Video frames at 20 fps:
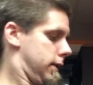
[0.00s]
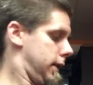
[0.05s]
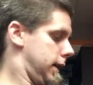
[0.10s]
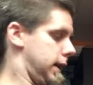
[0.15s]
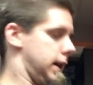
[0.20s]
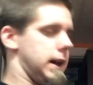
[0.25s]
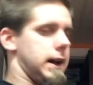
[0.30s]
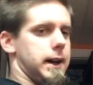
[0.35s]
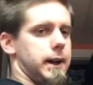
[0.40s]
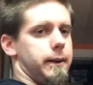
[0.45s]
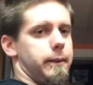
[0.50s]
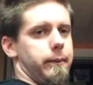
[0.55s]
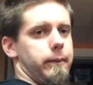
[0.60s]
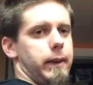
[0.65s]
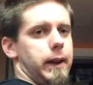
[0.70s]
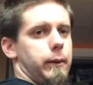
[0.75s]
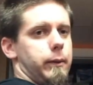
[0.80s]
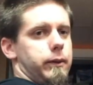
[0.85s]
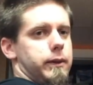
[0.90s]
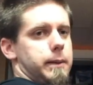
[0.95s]
The
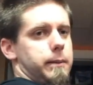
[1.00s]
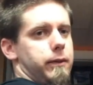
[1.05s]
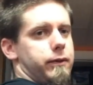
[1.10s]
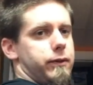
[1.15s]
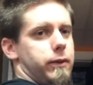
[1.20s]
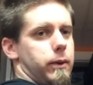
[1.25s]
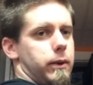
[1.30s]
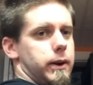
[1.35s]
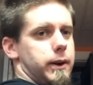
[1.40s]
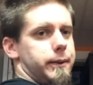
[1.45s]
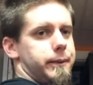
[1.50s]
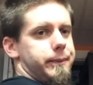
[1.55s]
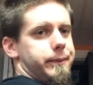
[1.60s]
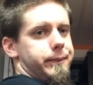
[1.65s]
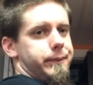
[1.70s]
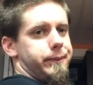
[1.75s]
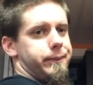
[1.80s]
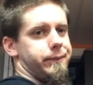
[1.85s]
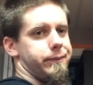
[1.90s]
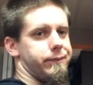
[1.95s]
like we said before,
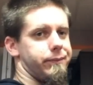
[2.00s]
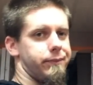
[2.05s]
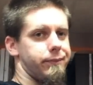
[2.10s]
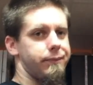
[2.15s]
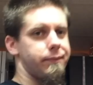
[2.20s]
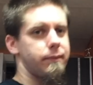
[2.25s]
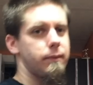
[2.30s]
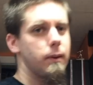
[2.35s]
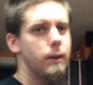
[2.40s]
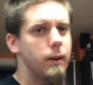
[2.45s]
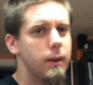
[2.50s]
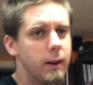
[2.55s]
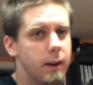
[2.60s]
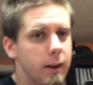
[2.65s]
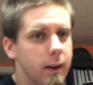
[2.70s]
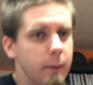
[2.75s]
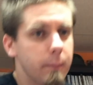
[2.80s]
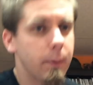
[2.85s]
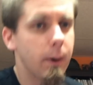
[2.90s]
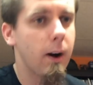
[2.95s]

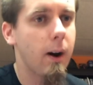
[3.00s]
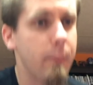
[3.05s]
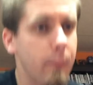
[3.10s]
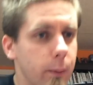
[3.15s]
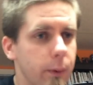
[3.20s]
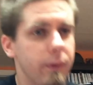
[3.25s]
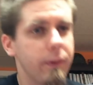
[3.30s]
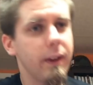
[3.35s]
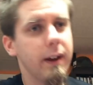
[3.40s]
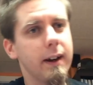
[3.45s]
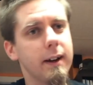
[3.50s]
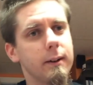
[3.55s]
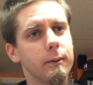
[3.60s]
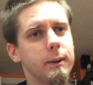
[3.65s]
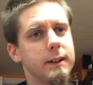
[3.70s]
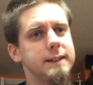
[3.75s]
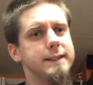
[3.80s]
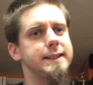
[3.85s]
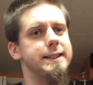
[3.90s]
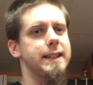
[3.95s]
problem with there
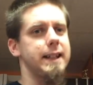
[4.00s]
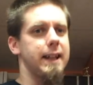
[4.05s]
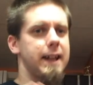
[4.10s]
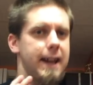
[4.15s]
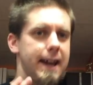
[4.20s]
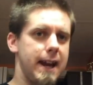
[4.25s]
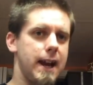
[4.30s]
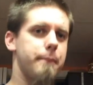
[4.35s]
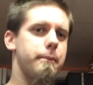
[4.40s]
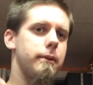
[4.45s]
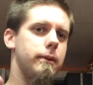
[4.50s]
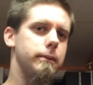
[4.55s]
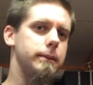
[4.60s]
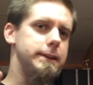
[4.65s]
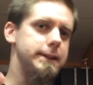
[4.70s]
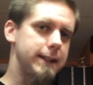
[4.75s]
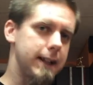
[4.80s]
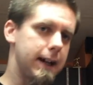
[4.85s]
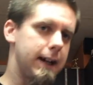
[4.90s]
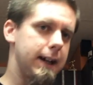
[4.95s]
was the camera
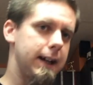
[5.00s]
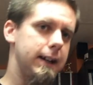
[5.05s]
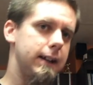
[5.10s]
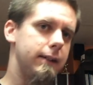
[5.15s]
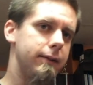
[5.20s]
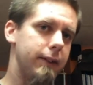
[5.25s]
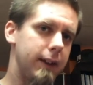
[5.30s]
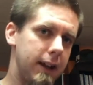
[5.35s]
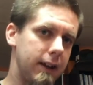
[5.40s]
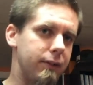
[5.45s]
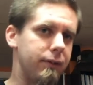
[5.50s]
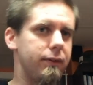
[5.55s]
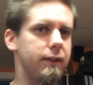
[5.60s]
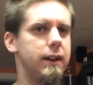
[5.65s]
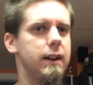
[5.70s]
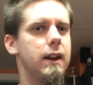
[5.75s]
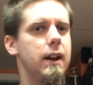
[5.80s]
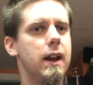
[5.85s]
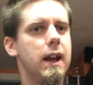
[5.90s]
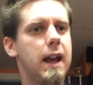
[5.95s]
was kind of
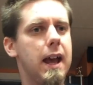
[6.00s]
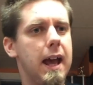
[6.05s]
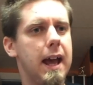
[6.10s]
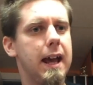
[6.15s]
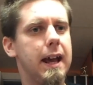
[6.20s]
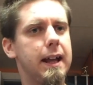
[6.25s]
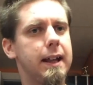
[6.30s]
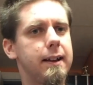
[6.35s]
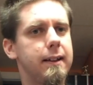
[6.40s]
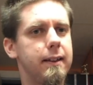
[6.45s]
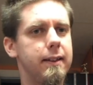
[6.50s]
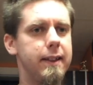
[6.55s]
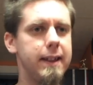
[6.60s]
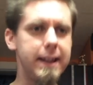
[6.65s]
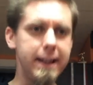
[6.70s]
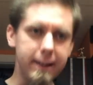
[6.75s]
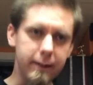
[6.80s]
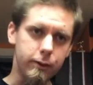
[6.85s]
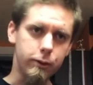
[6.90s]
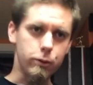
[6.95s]
iffy, and
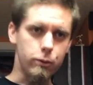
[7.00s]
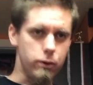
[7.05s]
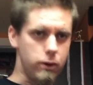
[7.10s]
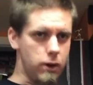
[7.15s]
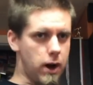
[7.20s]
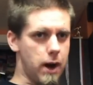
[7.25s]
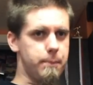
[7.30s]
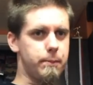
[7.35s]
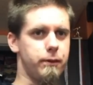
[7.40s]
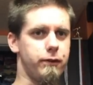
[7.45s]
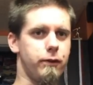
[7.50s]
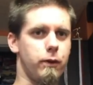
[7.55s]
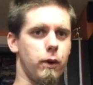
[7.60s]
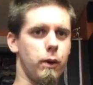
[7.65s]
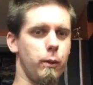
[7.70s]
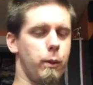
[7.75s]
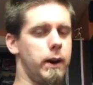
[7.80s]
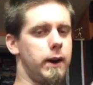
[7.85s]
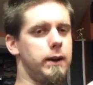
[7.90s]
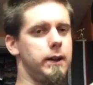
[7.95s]
these did not
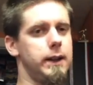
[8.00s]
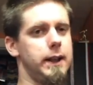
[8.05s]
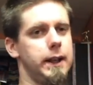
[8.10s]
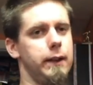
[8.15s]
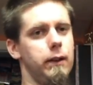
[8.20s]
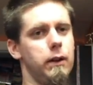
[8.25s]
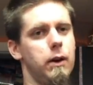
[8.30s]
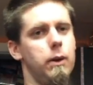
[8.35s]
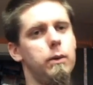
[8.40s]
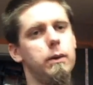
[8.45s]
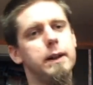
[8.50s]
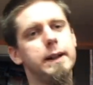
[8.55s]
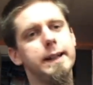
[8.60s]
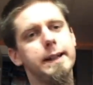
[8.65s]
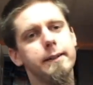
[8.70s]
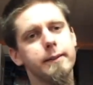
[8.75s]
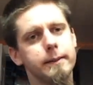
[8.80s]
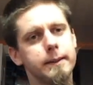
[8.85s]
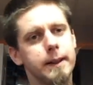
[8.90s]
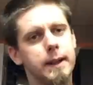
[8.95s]
perform well in low
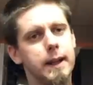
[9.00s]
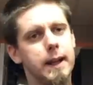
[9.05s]
light.